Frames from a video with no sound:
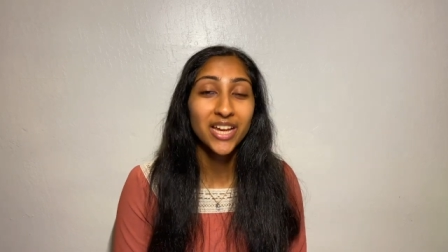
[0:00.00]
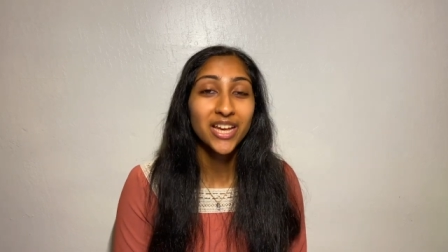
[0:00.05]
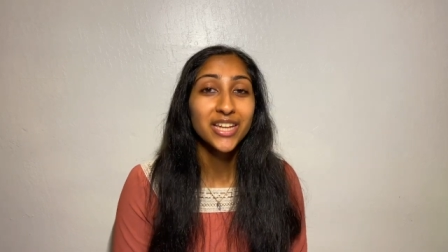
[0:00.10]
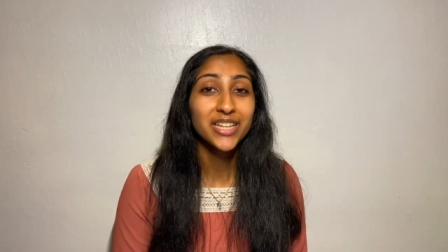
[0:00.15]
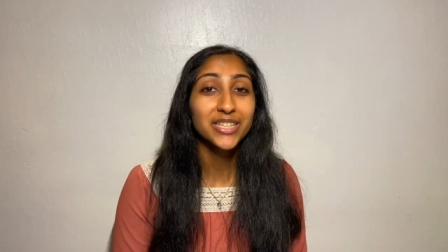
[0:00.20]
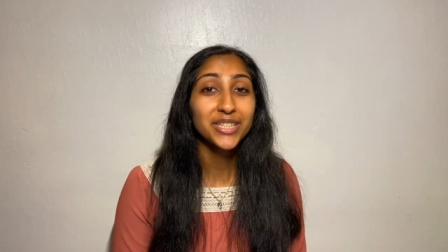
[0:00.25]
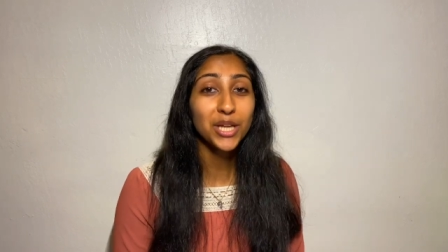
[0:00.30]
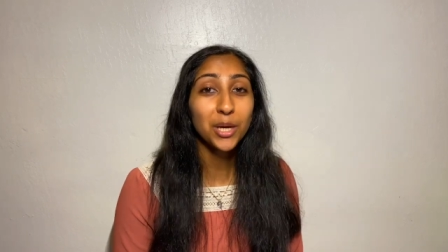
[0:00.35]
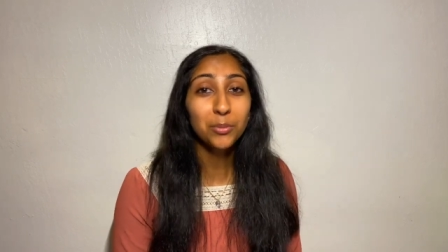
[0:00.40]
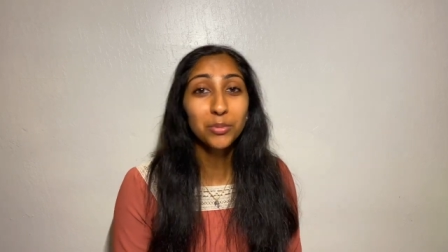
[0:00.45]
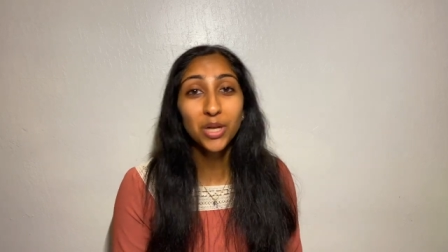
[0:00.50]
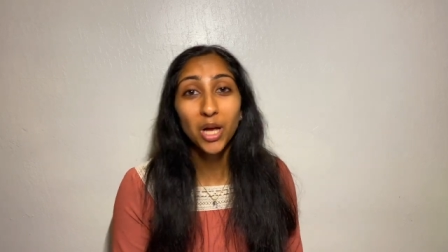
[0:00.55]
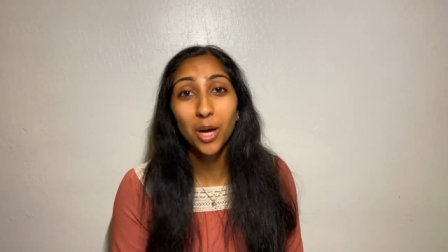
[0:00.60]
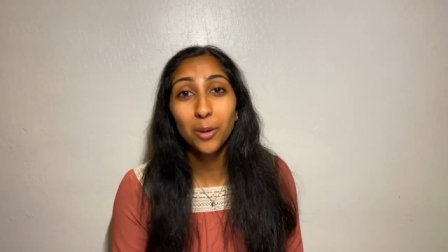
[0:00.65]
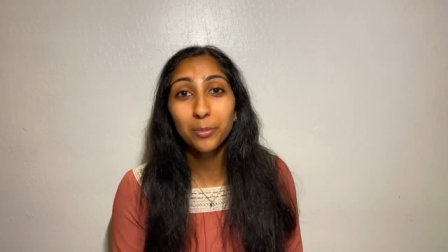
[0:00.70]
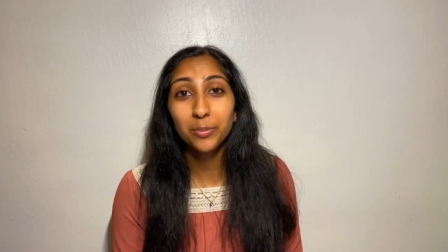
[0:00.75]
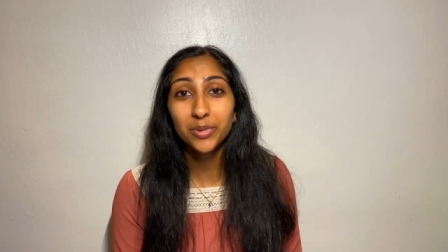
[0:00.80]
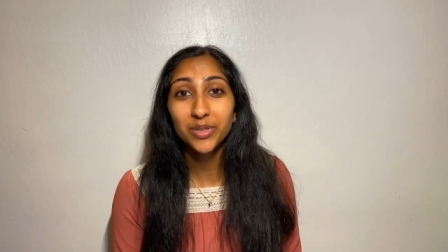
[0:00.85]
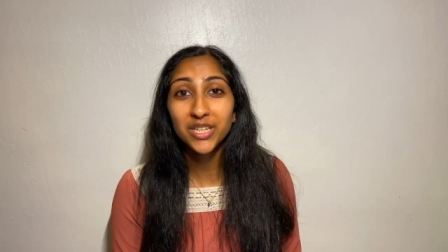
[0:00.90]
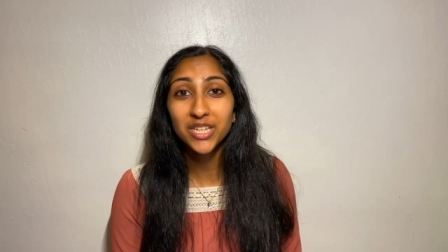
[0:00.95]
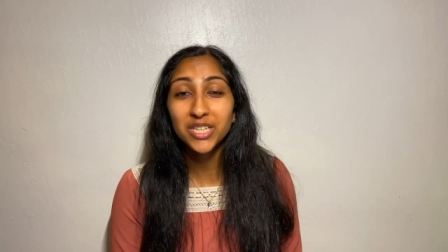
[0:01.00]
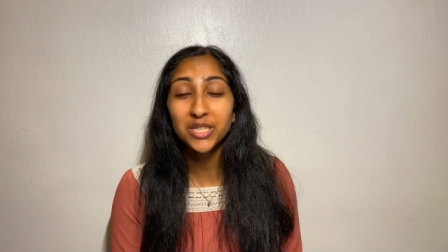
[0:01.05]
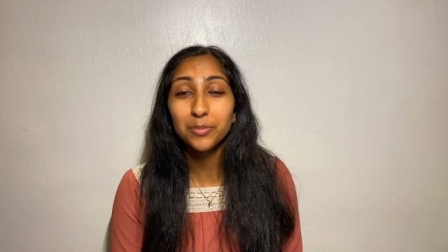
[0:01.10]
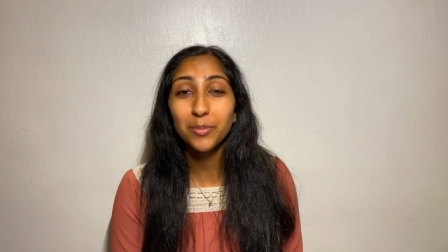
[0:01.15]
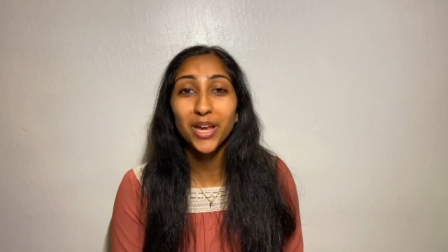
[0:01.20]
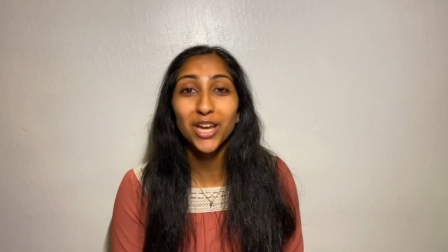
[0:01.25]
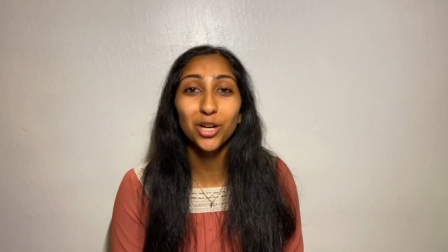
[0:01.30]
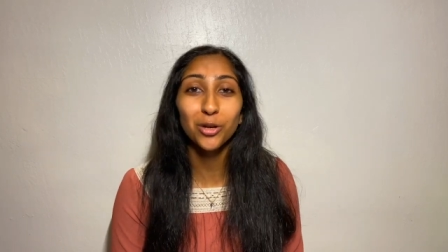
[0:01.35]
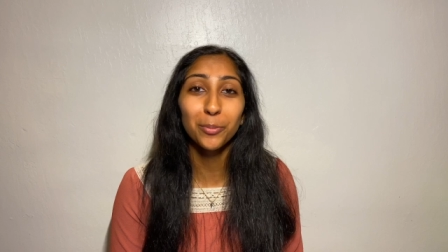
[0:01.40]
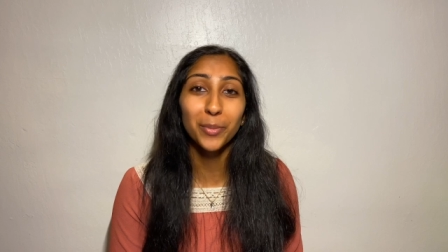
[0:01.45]
some companies
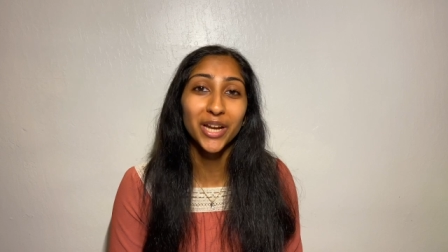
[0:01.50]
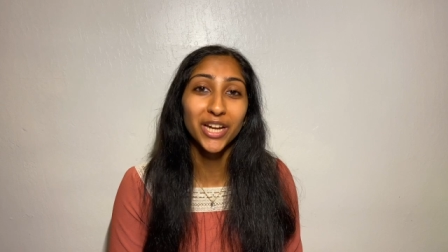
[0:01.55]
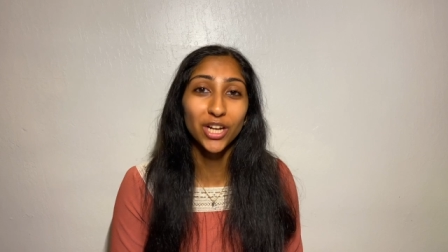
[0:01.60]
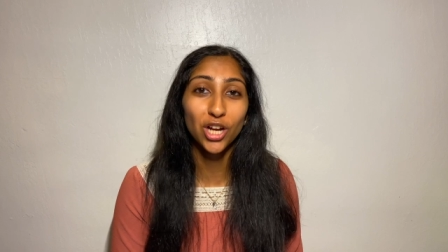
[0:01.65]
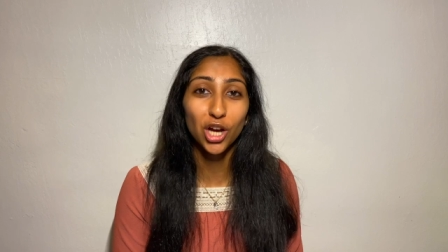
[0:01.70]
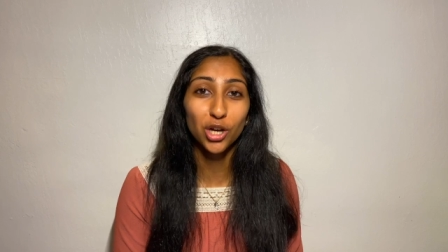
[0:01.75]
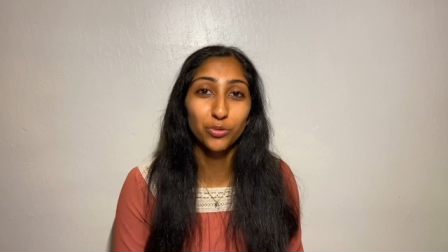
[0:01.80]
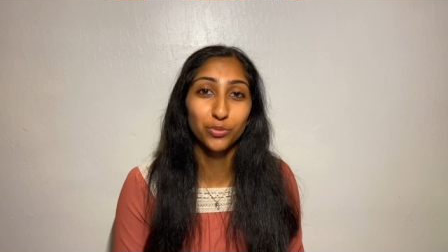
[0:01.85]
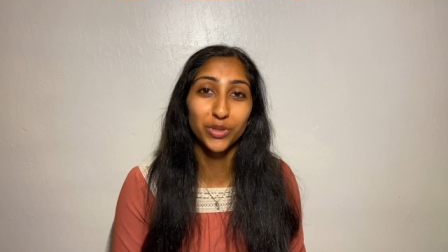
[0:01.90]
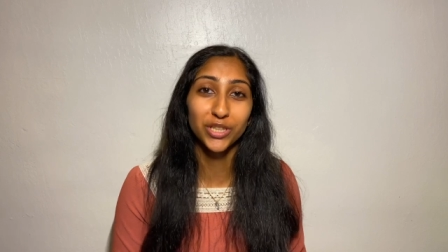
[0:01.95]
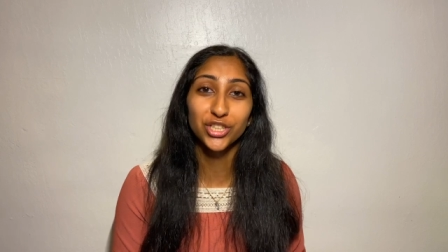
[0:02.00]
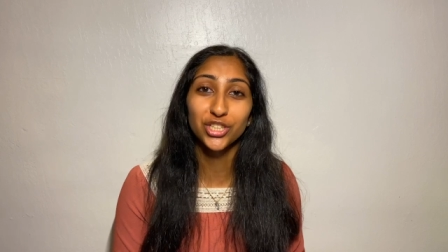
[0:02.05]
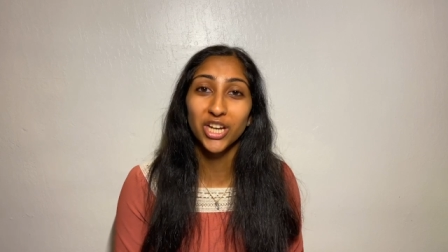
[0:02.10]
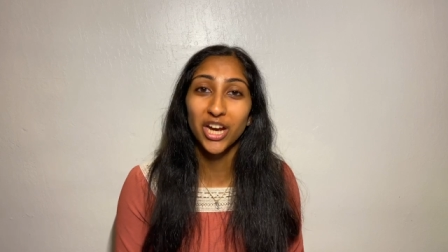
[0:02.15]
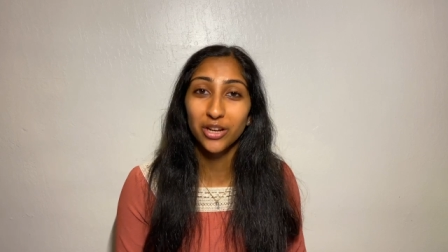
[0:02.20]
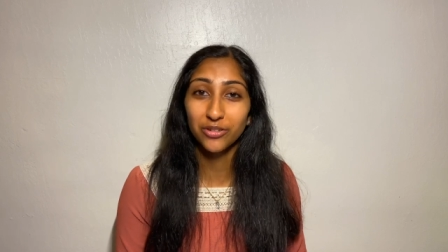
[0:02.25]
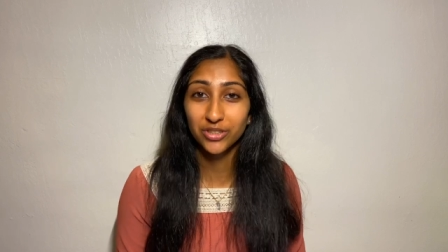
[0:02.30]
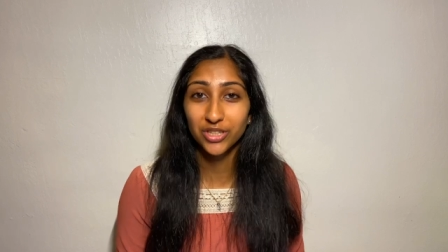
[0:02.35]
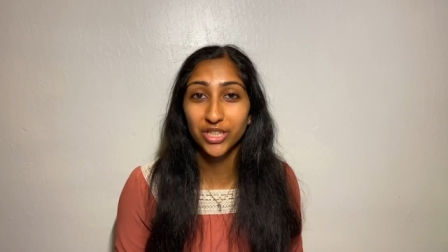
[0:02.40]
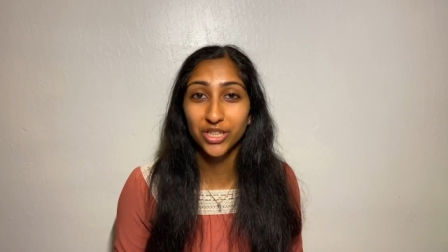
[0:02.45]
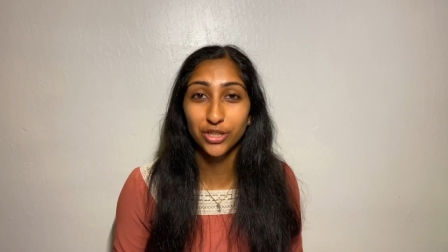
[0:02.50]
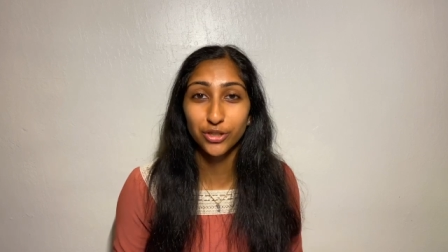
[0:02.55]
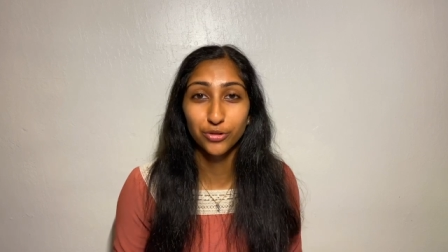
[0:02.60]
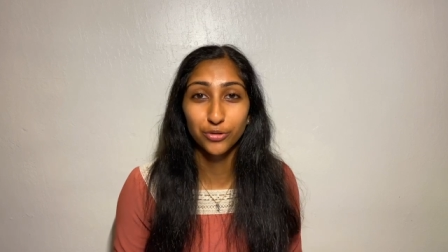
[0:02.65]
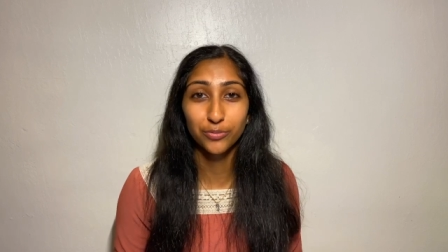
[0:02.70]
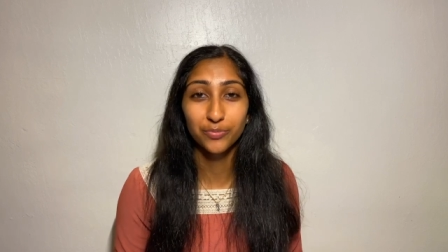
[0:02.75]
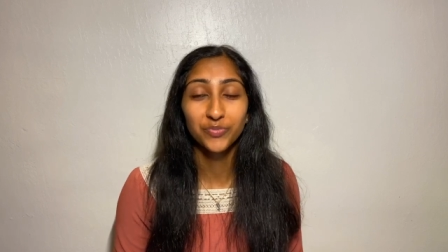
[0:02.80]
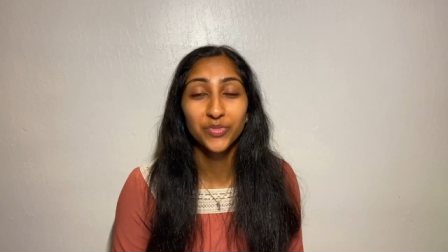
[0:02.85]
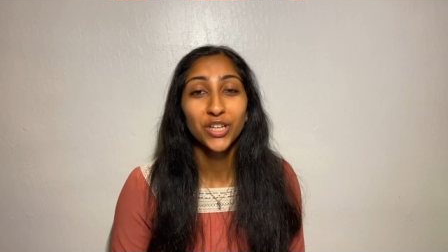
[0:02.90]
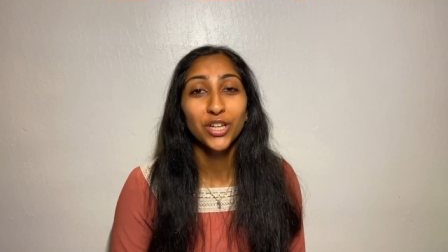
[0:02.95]
may or may not reach out to you.